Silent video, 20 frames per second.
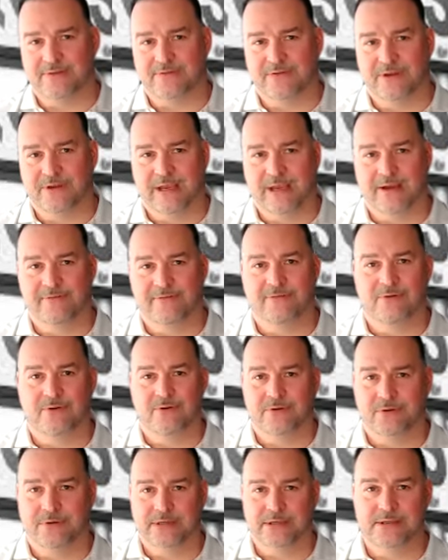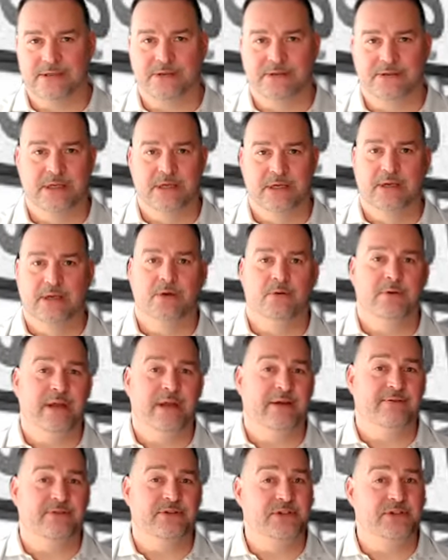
If you have further issues, we have